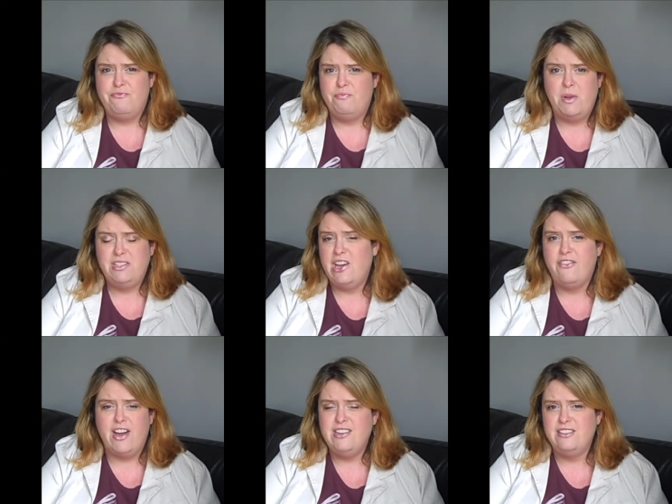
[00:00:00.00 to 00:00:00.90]
myself,
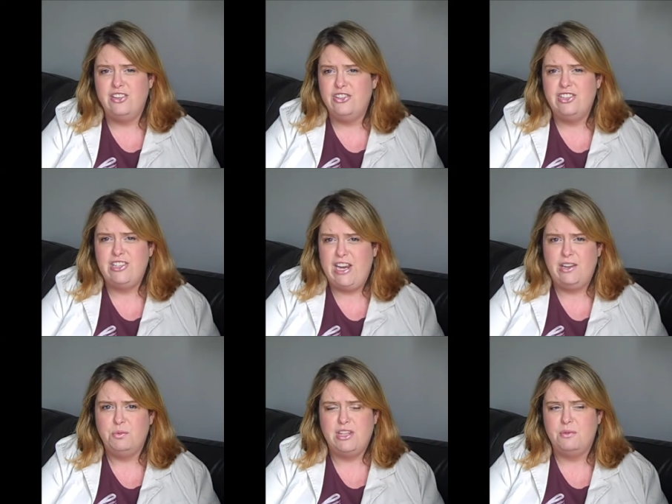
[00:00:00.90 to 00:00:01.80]
I didn't
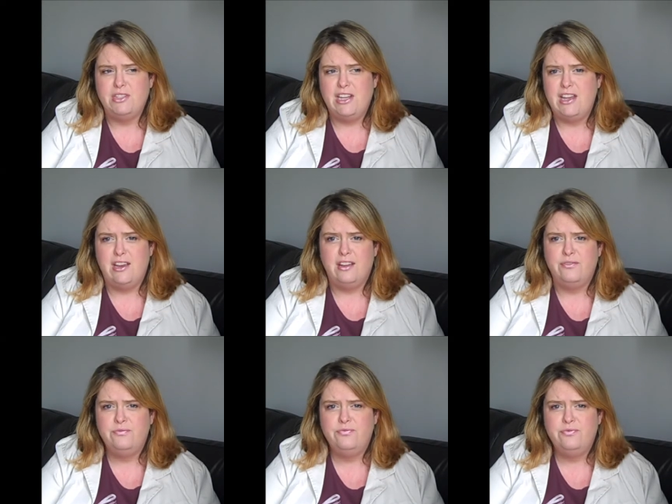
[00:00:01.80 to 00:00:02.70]
understand what they were
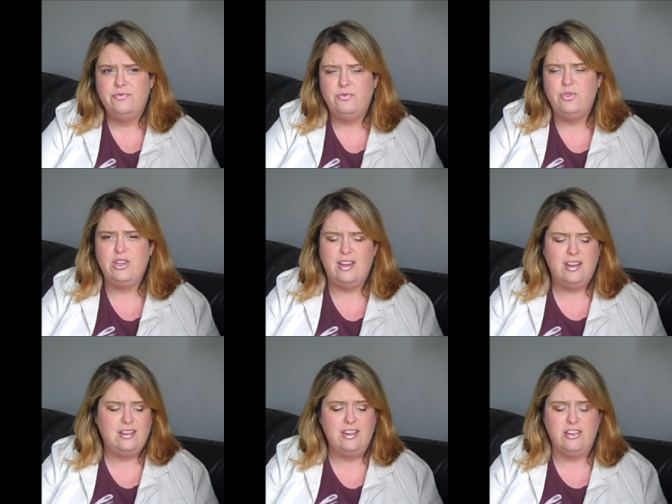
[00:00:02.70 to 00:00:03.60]
saying.
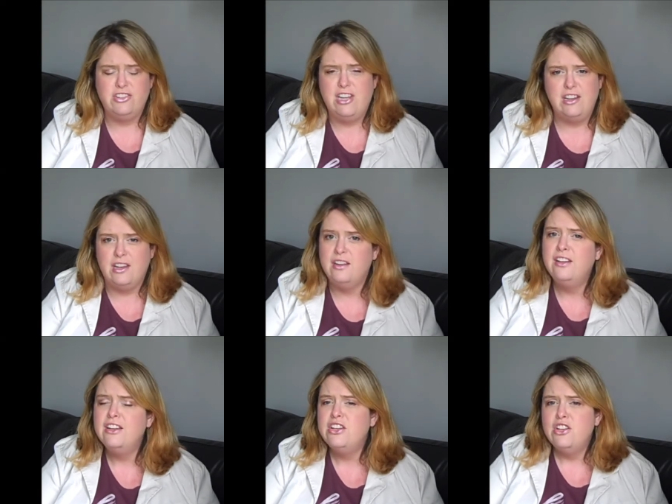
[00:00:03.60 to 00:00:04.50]
I didn't understand it.
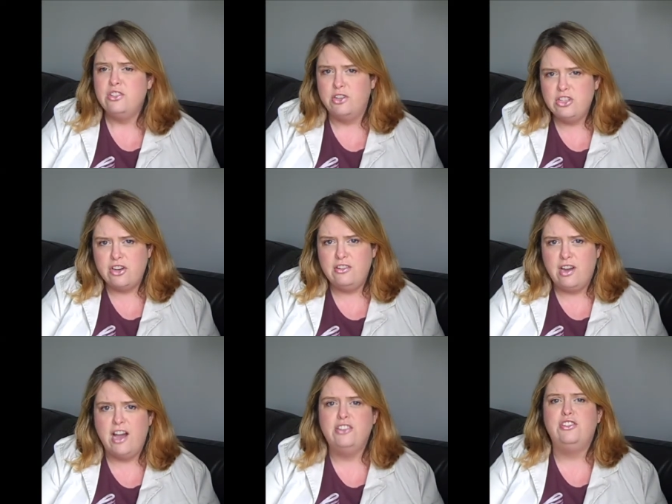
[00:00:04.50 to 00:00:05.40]
So I'm going to show you
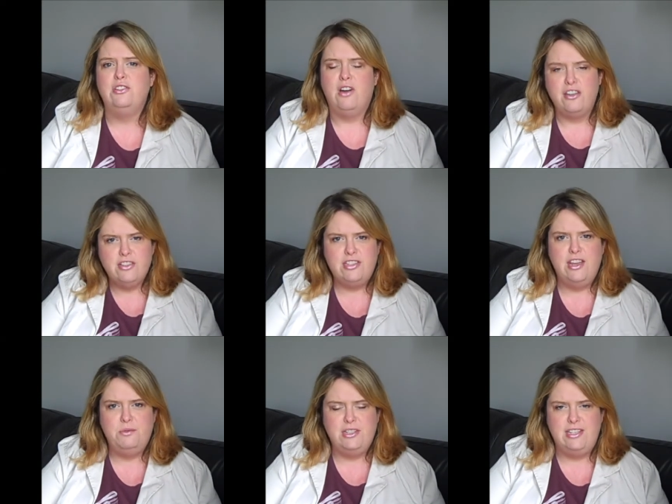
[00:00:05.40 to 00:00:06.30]
guys so you
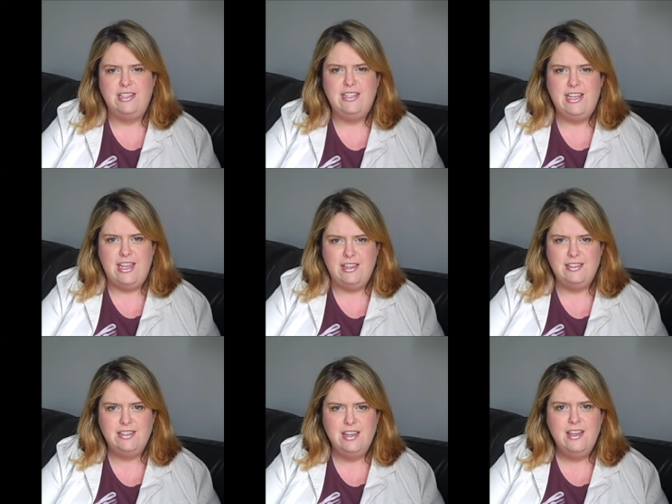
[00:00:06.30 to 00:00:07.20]
understand what Scentsy
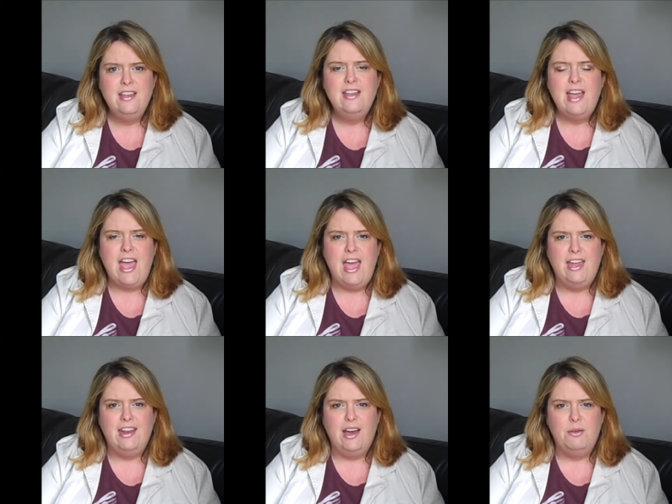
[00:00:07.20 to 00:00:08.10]
is,
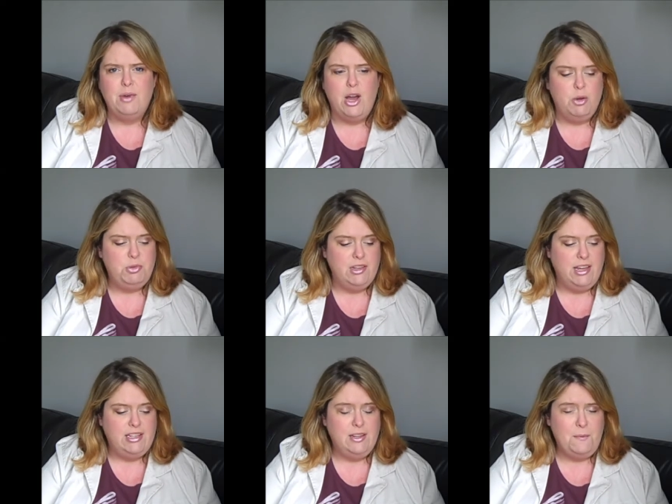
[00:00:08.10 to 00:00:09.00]
and I hope you
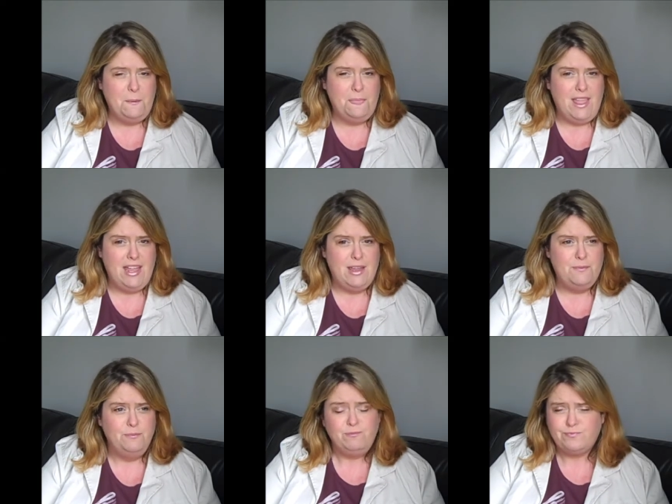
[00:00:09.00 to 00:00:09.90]
like it.
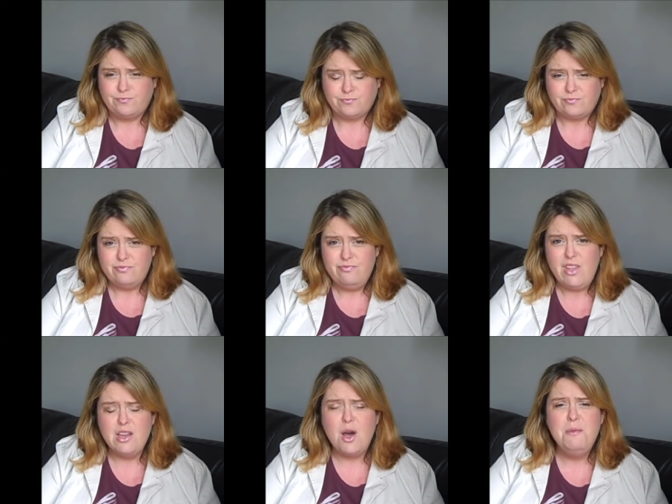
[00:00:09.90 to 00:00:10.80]

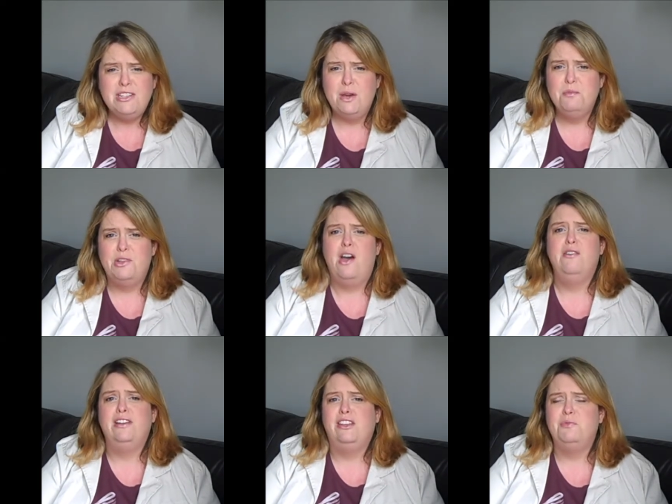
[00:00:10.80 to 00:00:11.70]
Comment down
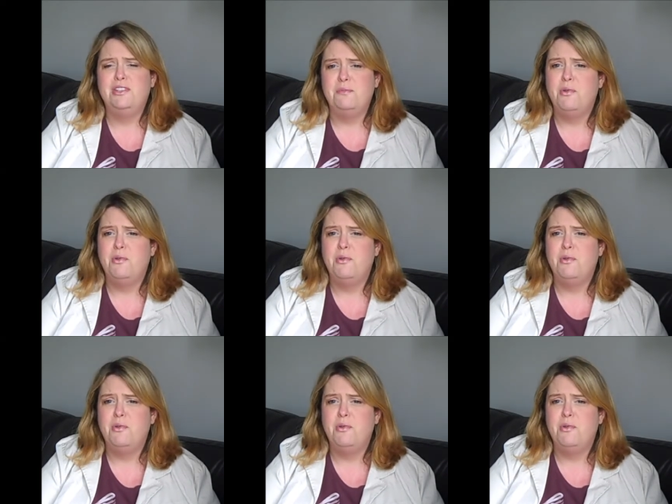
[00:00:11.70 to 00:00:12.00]
below and give me some